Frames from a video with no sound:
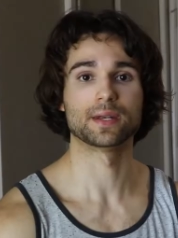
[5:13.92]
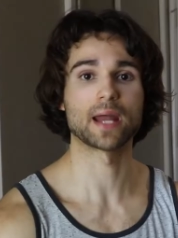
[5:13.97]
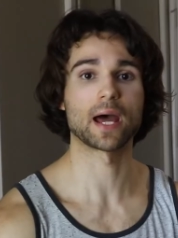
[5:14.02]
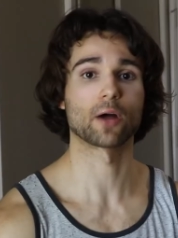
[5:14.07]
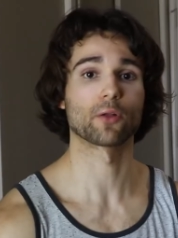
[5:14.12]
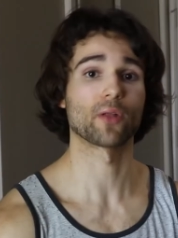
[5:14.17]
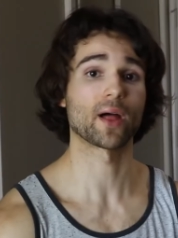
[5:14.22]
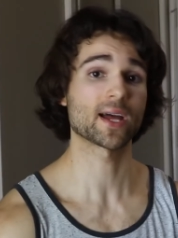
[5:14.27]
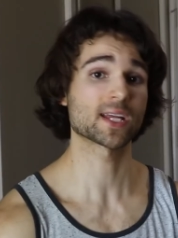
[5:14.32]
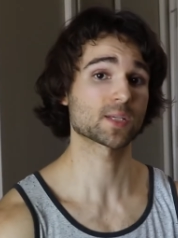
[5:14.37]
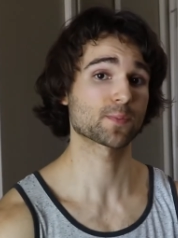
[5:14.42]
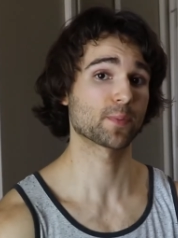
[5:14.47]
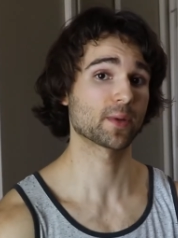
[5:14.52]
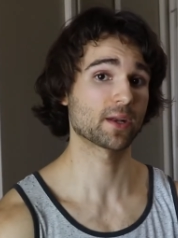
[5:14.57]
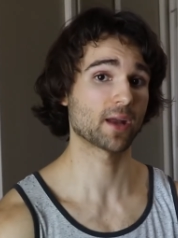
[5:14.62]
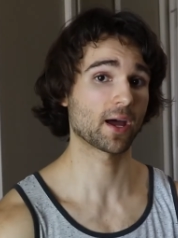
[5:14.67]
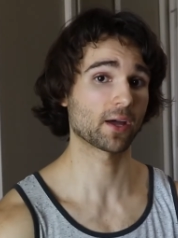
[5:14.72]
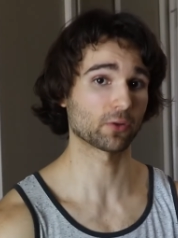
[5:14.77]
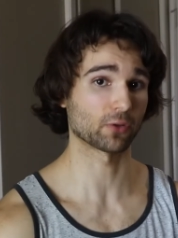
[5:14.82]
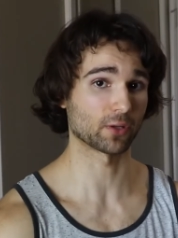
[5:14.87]
Now, last but
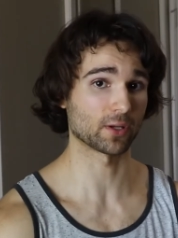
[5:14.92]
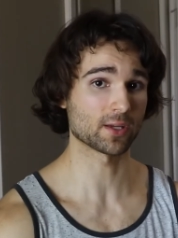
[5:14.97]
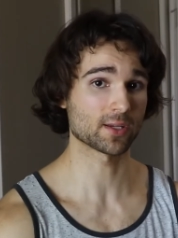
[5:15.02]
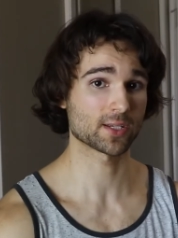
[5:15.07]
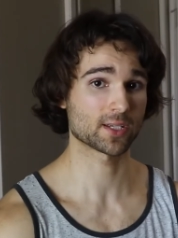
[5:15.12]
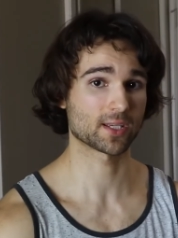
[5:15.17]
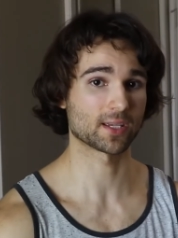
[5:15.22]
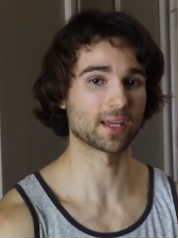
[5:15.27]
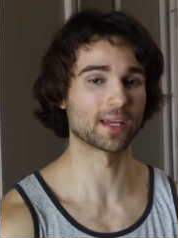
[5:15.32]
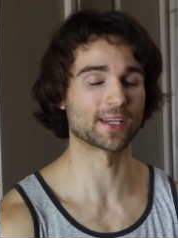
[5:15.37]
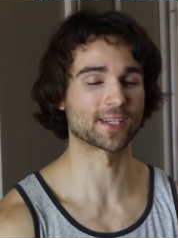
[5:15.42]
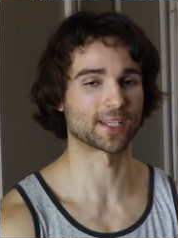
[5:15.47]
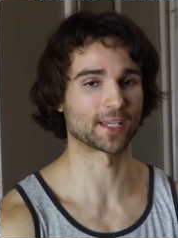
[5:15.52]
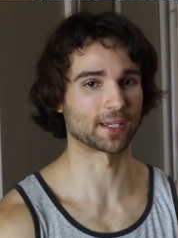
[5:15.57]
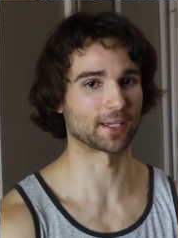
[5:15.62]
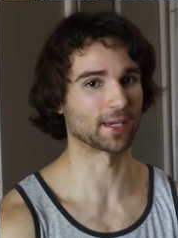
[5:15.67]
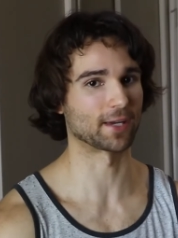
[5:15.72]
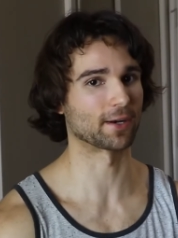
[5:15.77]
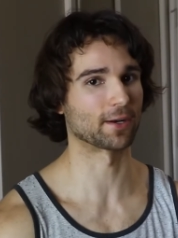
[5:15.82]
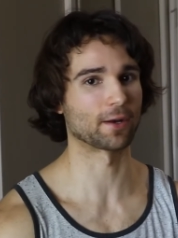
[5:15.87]
not least, is to
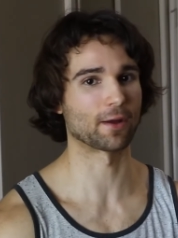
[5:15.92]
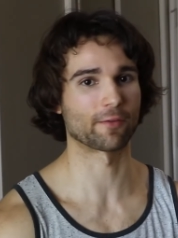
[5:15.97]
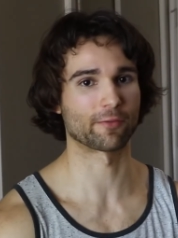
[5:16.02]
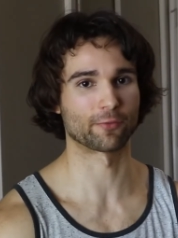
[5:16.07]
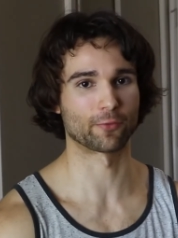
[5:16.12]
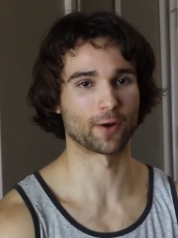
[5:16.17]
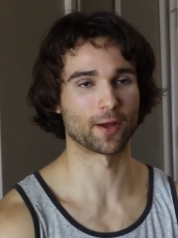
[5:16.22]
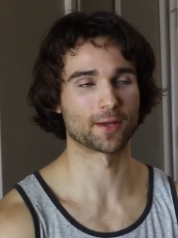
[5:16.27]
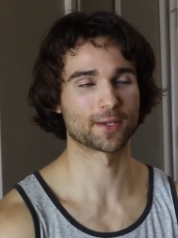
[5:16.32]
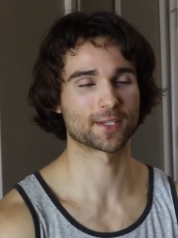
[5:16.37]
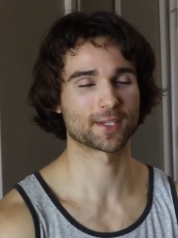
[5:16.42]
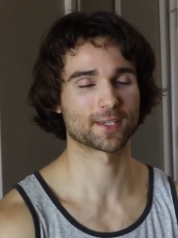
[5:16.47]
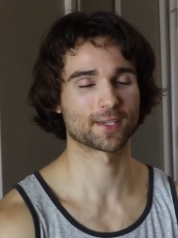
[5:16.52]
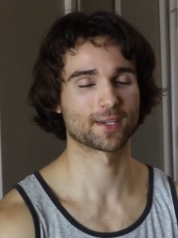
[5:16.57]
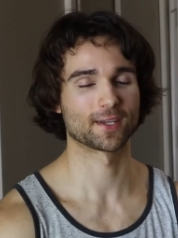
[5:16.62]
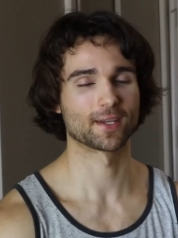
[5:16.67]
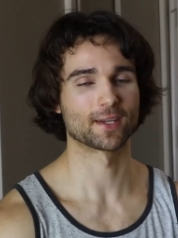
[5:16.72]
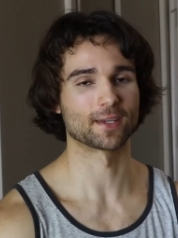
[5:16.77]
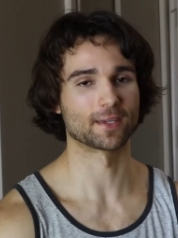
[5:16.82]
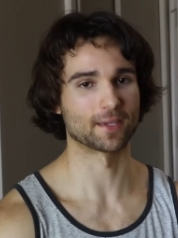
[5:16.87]
get enough rest.